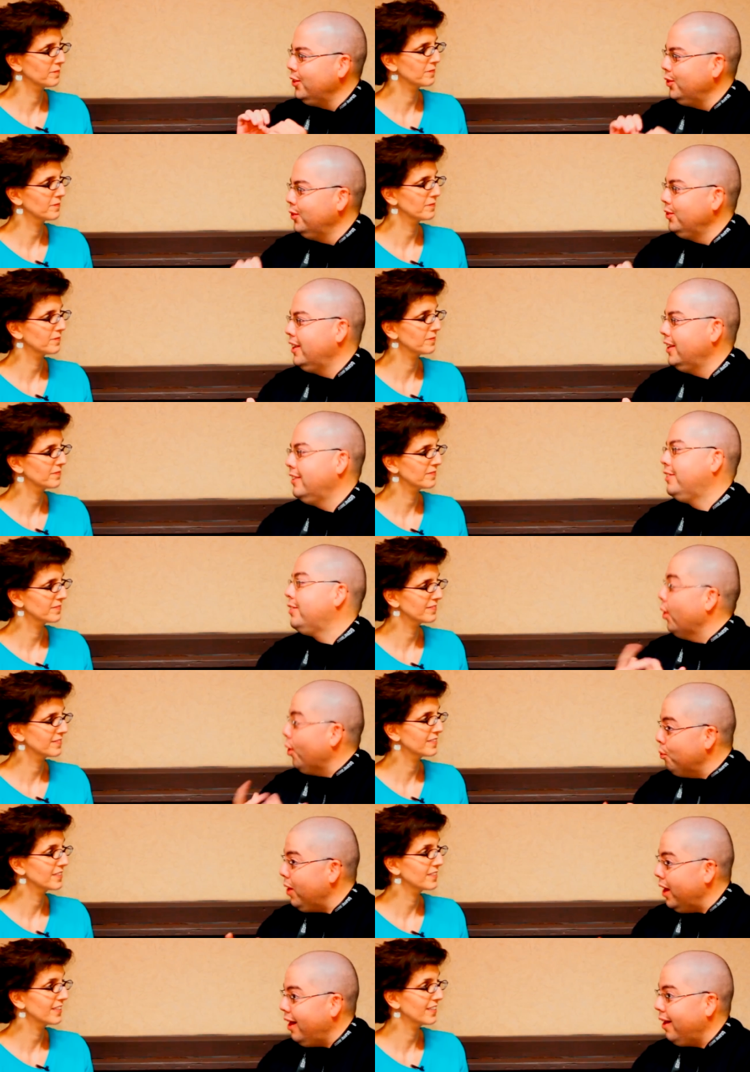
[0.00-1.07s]
Speaker 1: you did
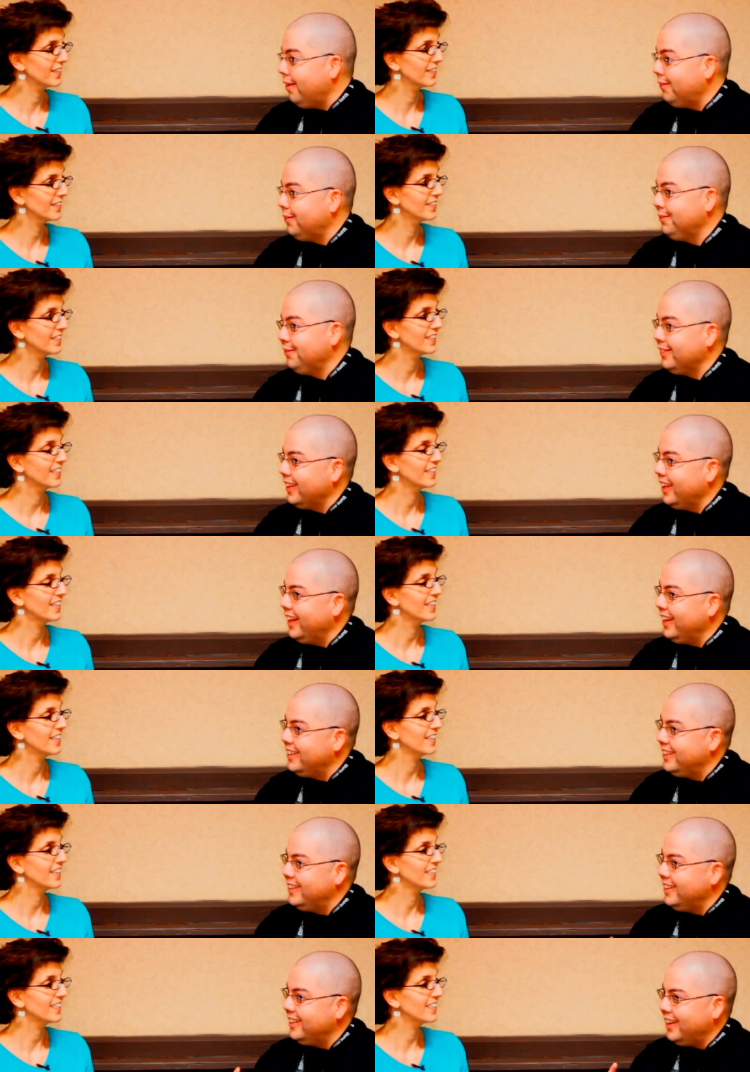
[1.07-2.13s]
so well it
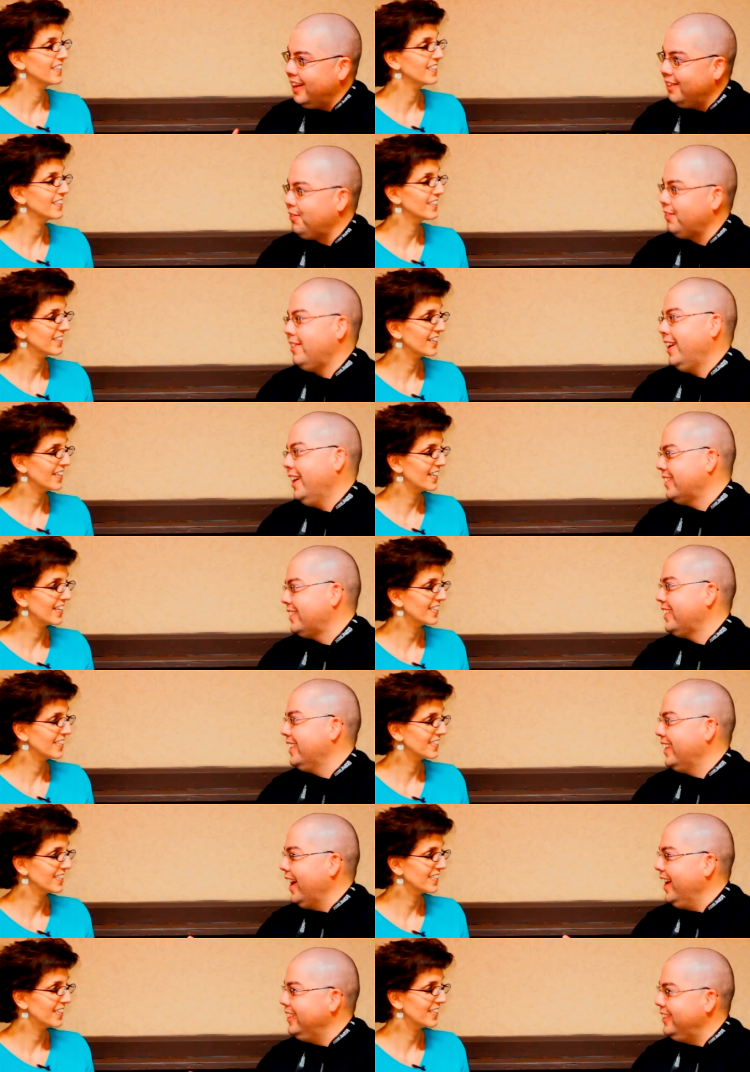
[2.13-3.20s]
never
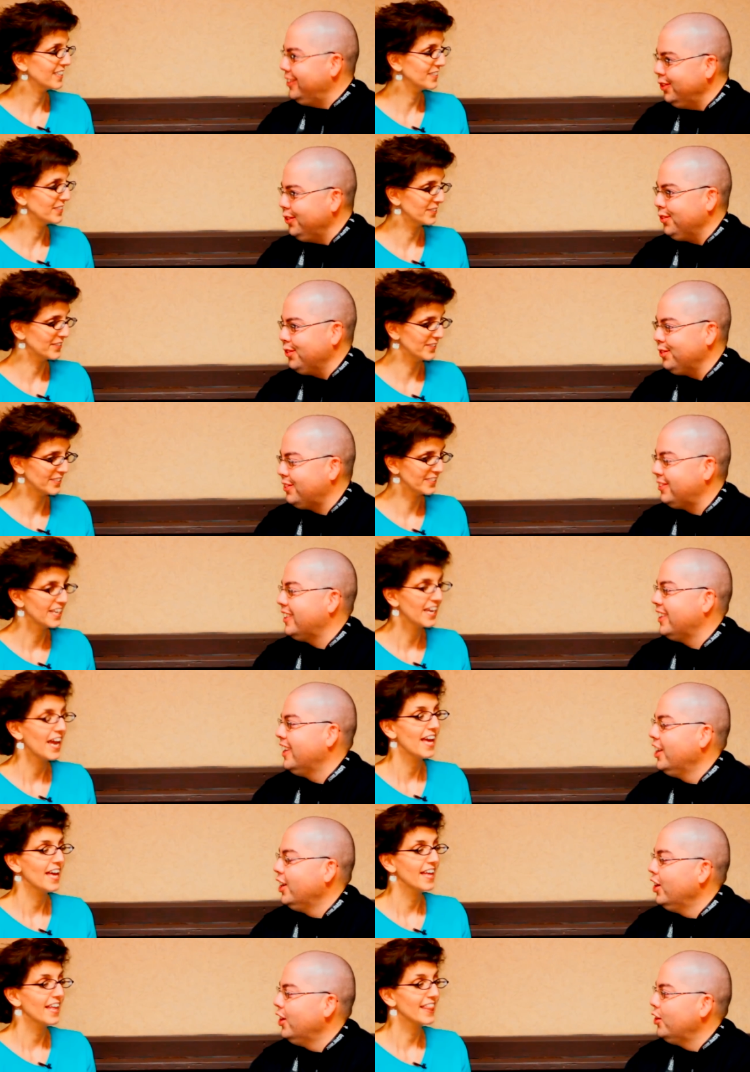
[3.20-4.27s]
actually got used.
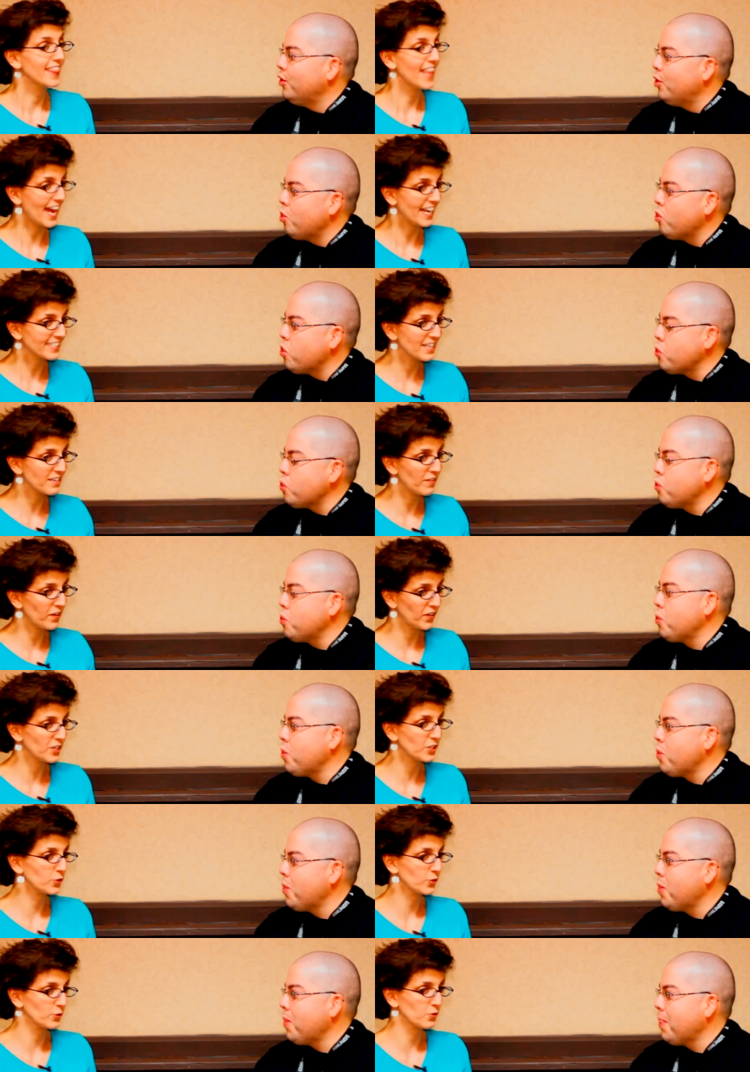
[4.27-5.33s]
Speaker 2: That is a very
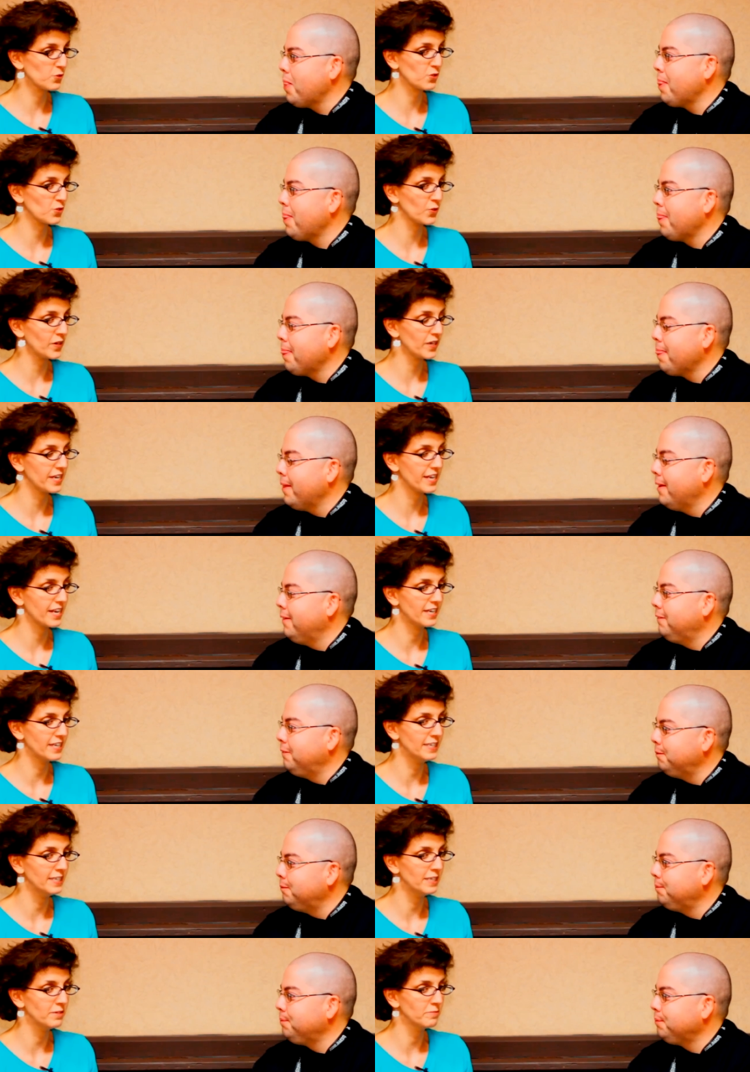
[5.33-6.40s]
true story.
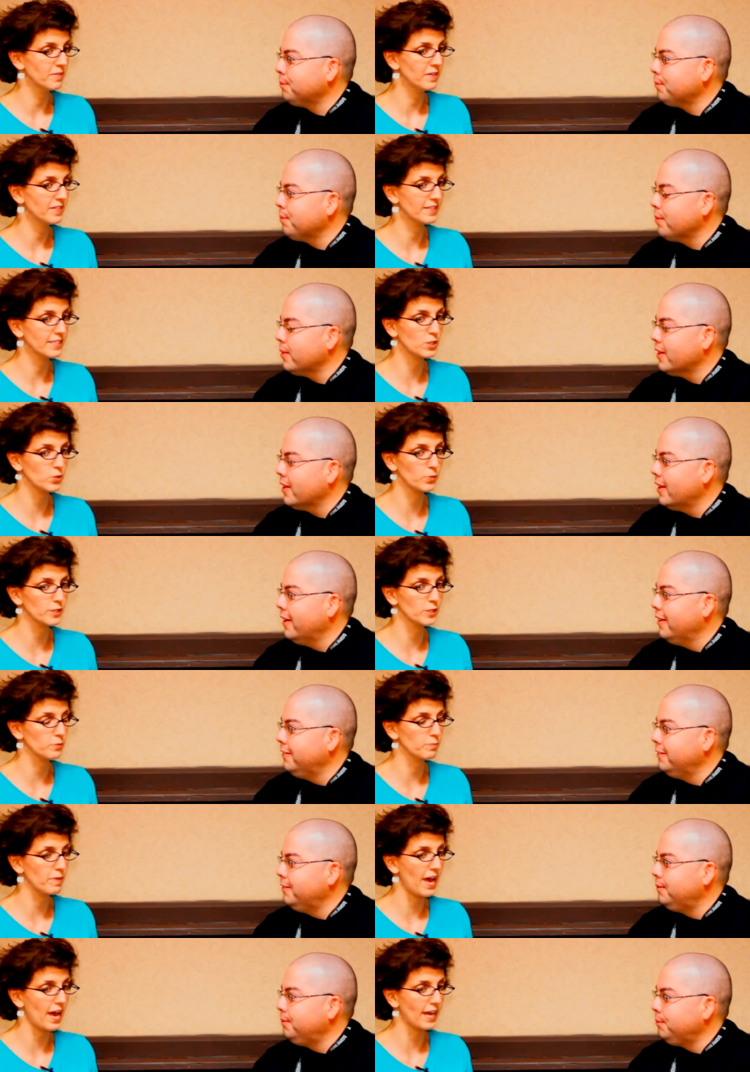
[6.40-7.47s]
Um, this
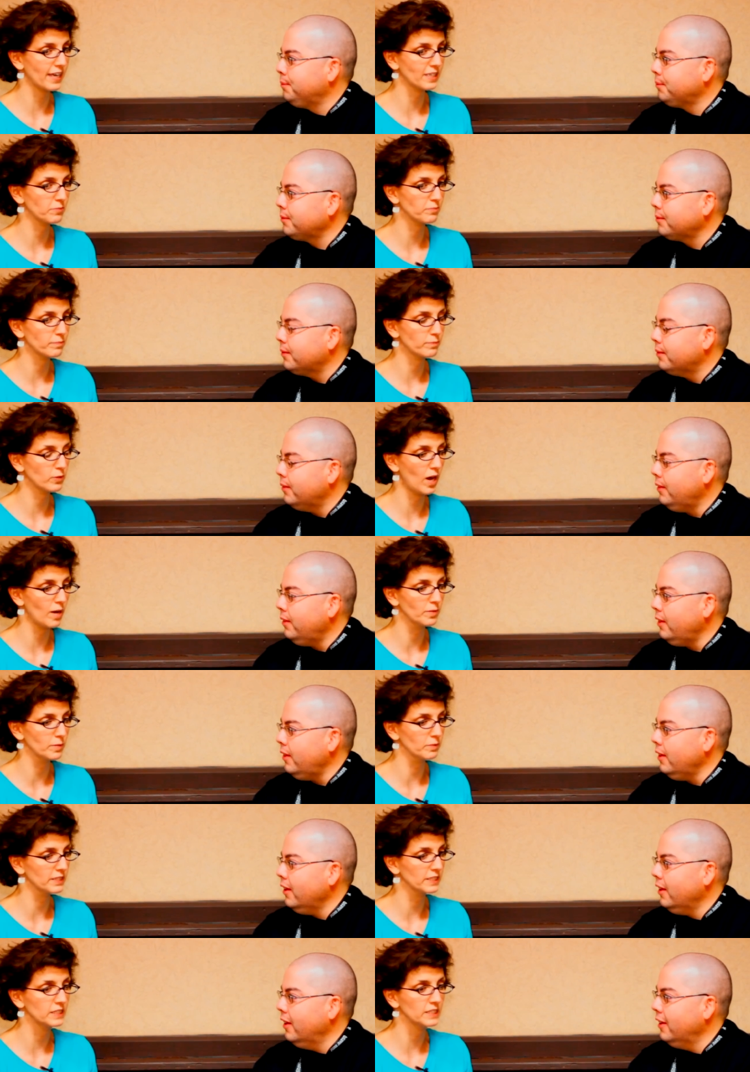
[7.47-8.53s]
was back
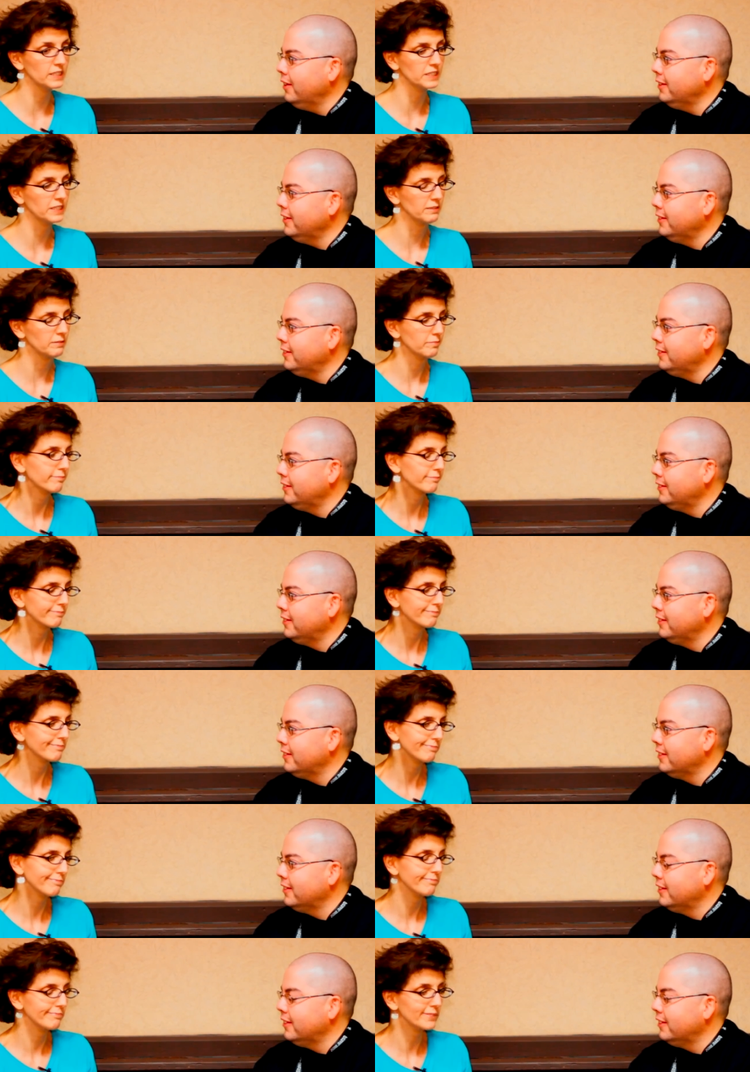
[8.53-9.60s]
probably
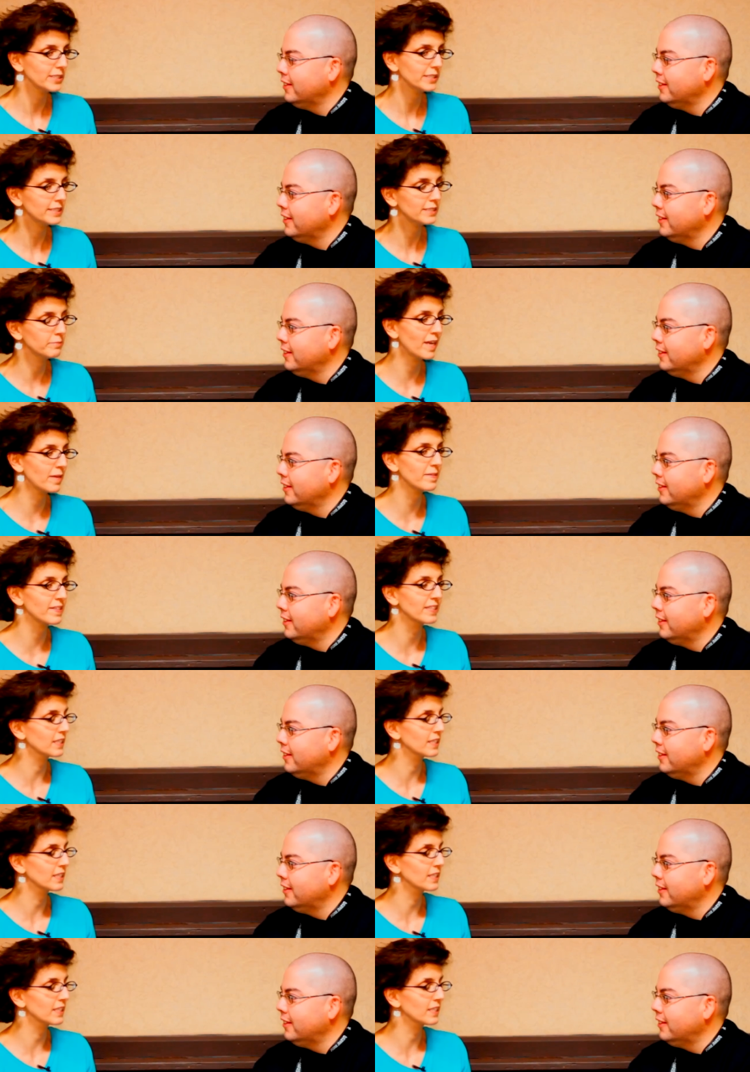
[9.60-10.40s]
maybe in